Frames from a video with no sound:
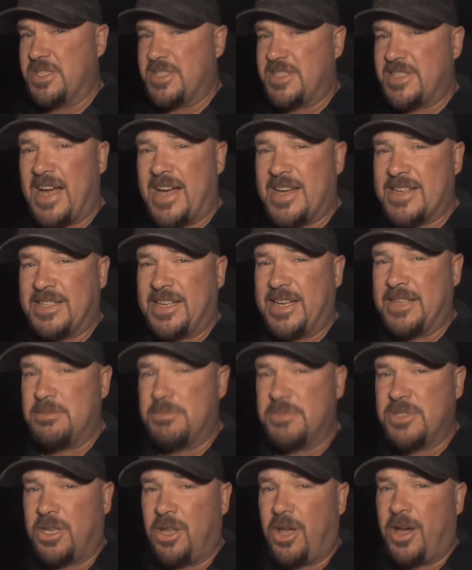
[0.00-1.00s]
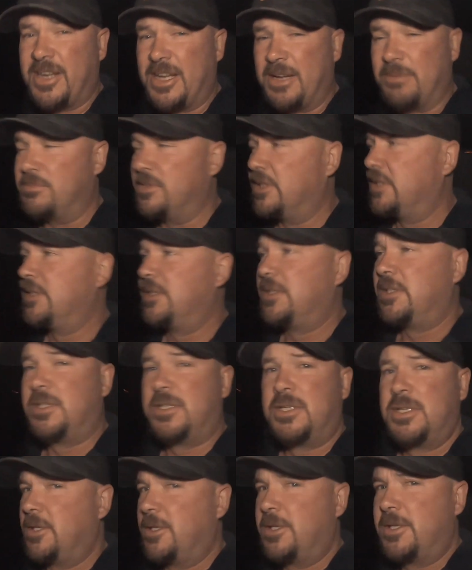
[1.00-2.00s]
the stars to get them to light up.
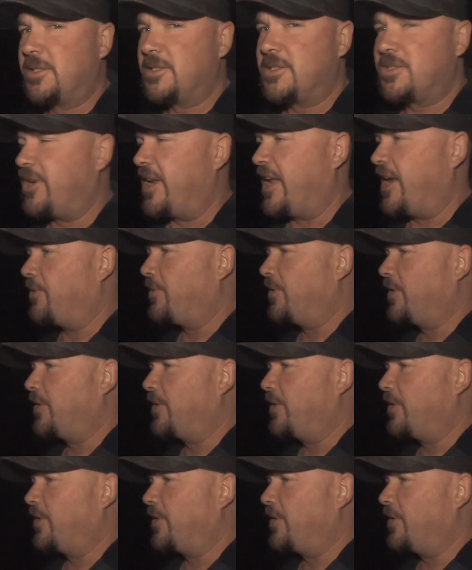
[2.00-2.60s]
That's not how it